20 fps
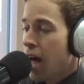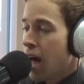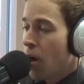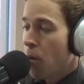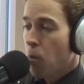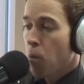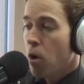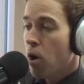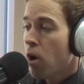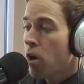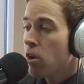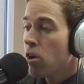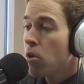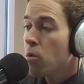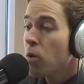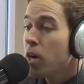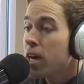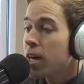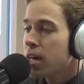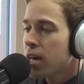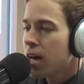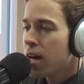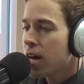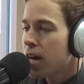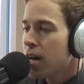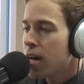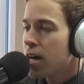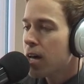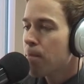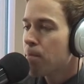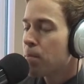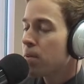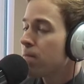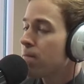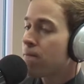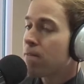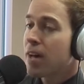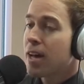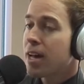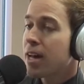I wanna wake up
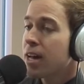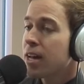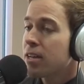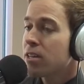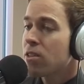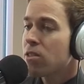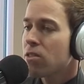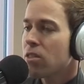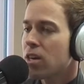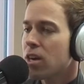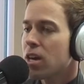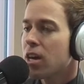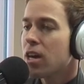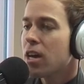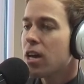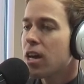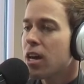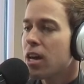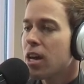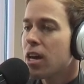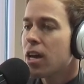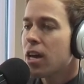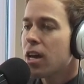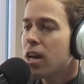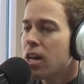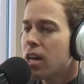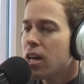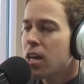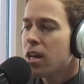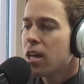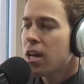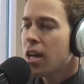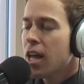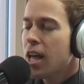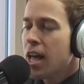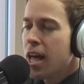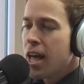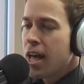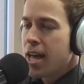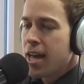and find you
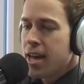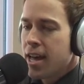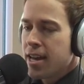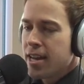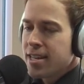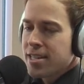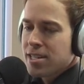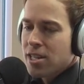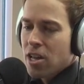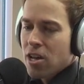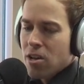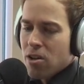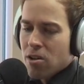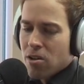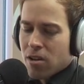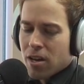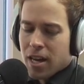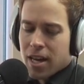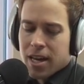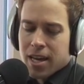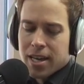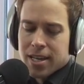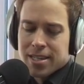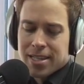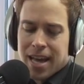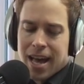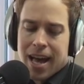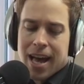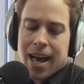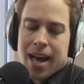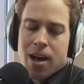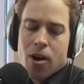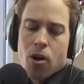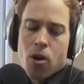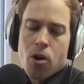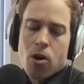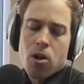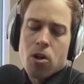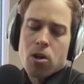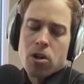there And as long as I
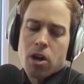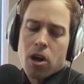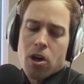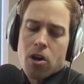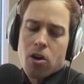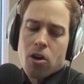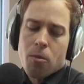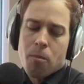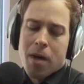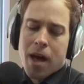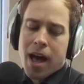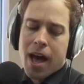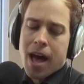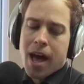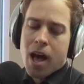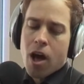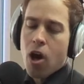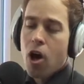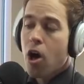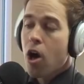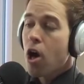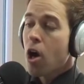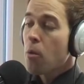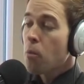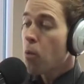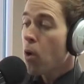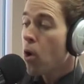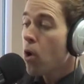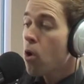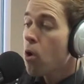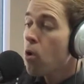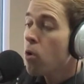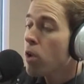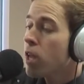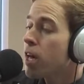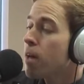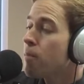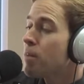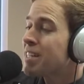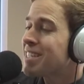hold on My heart won't
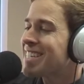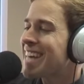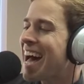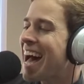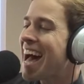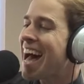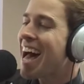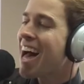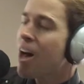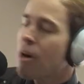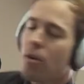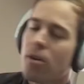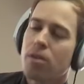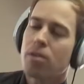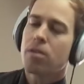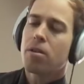let me down